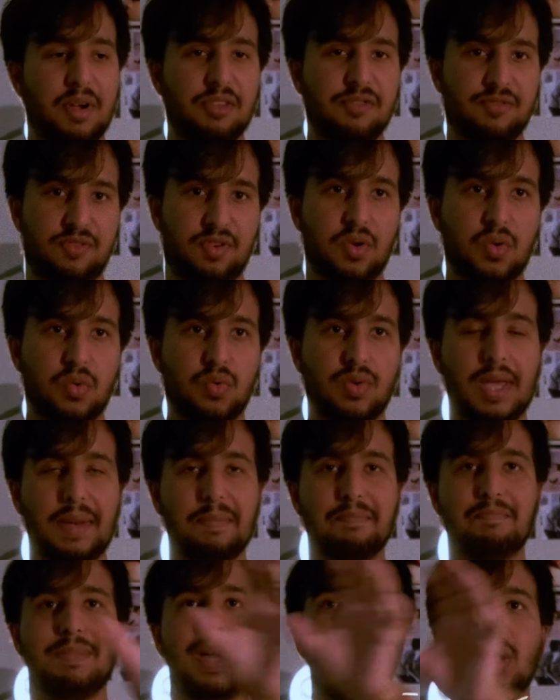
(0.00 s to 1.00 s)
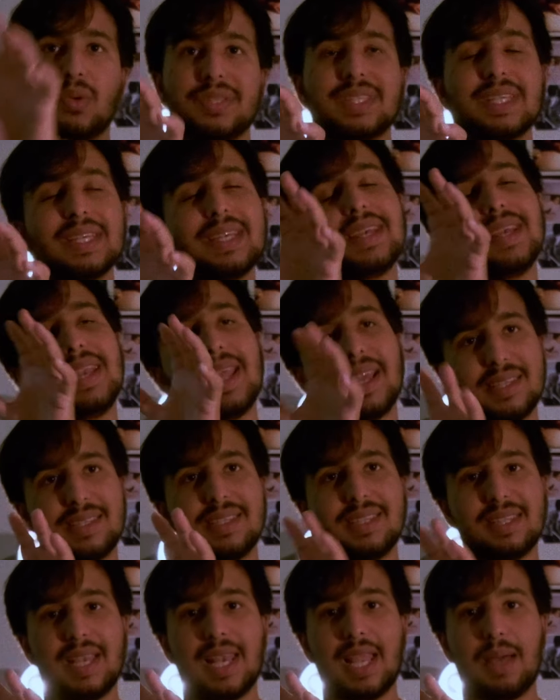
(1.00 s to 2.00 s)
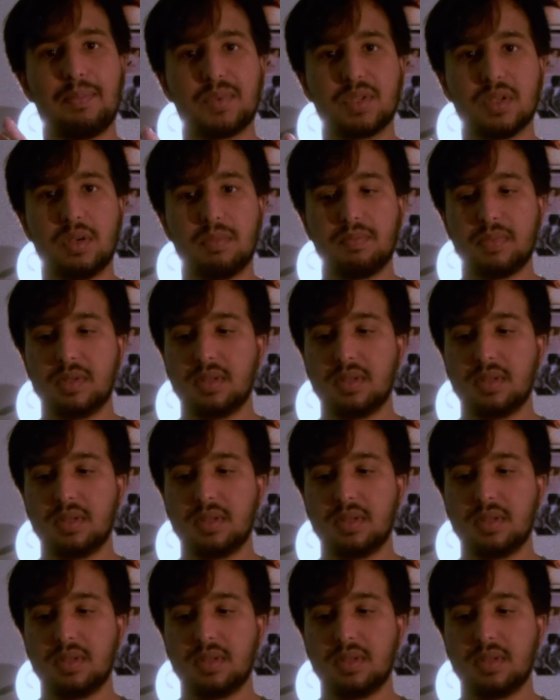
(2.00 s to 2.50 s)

phone and mount it next to the laptop.